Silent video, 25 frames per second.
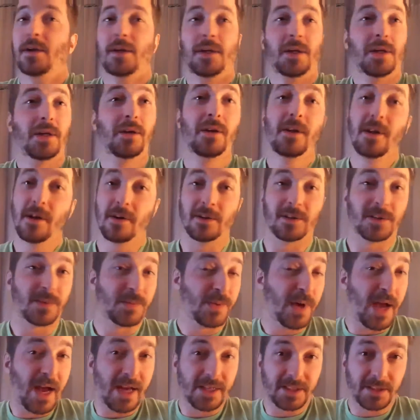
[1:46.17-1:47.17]
you can go as
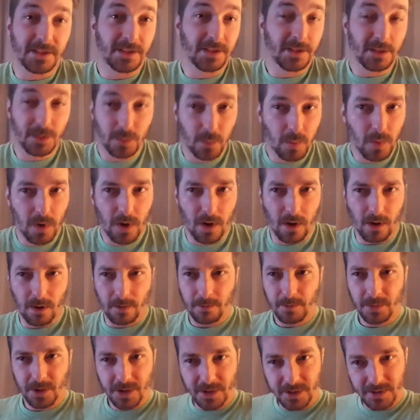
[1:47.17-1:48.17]
fast as you want,
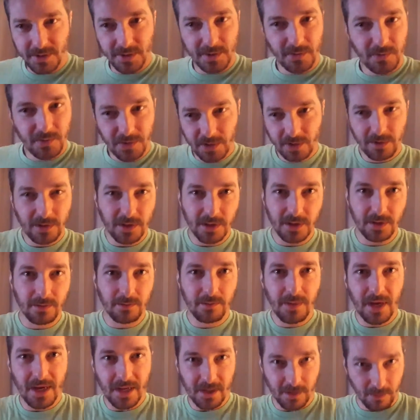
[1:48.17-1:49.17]
because if you can
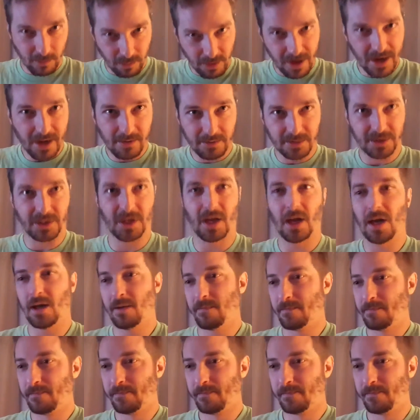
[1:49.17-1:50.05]
make a ramjet